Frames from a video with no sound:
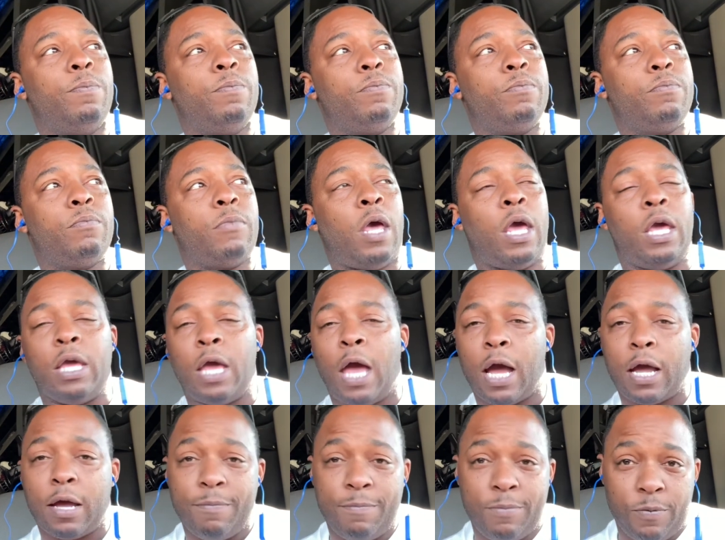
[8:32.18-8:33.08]
hey, I
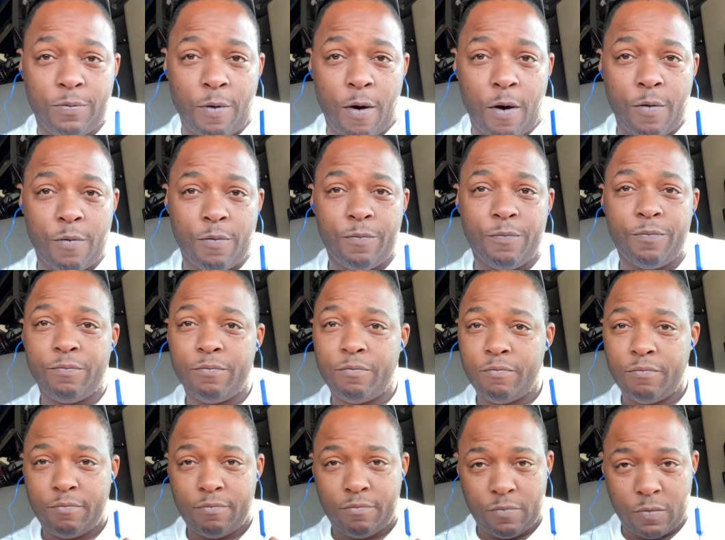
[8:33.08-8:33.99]
could be wrong.
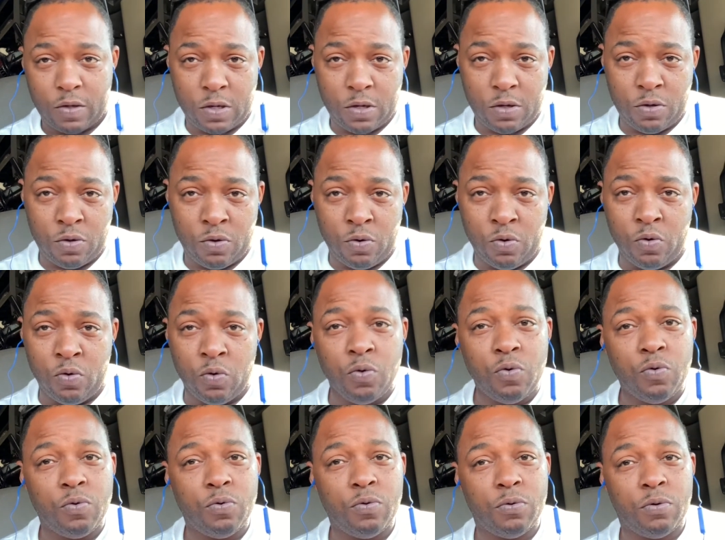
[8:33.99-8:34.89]
You
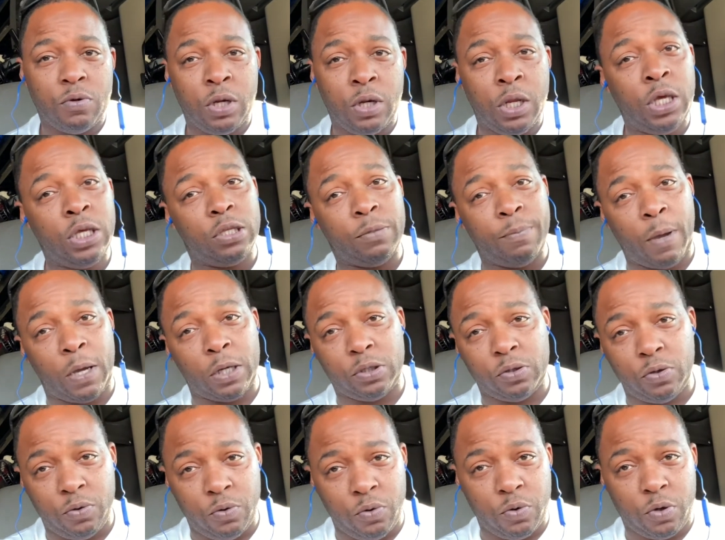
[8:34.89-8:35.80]
need to make sure
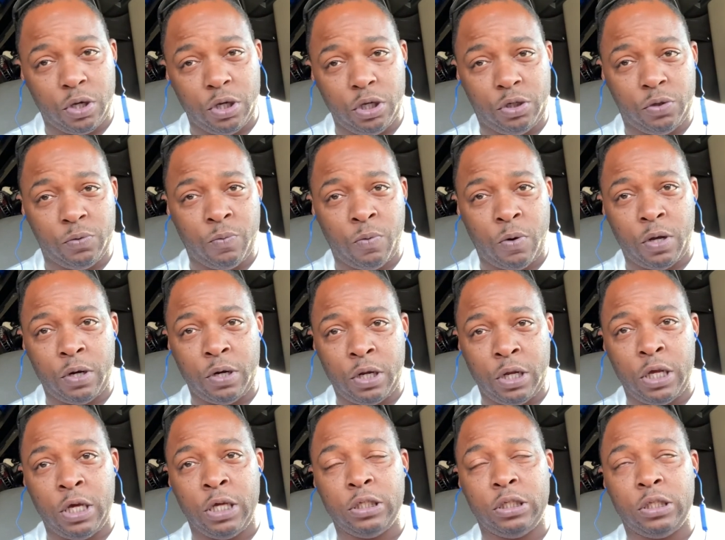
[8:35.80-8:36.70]
you get you one. That's